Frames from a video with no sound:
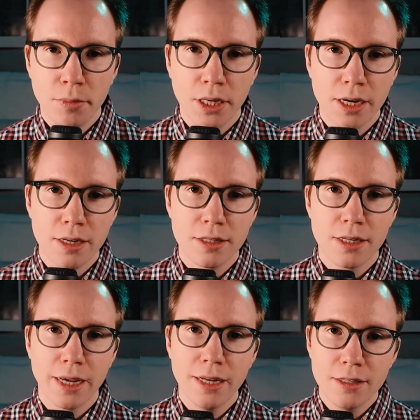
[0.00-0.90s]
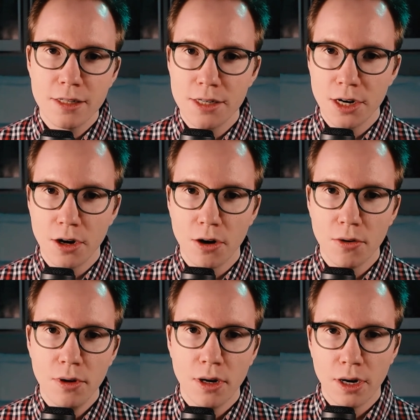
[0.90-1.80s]
because its
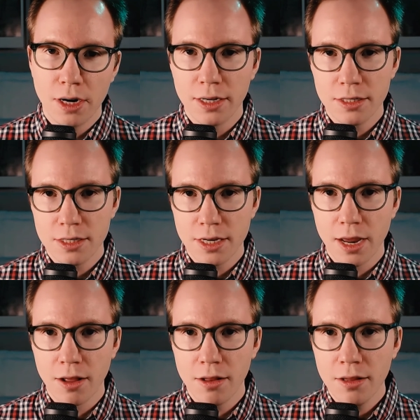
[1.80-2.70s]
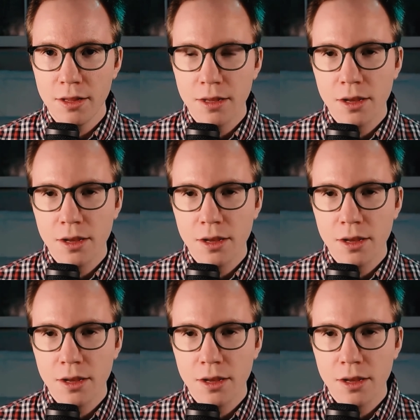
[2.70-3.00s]
0 on its scale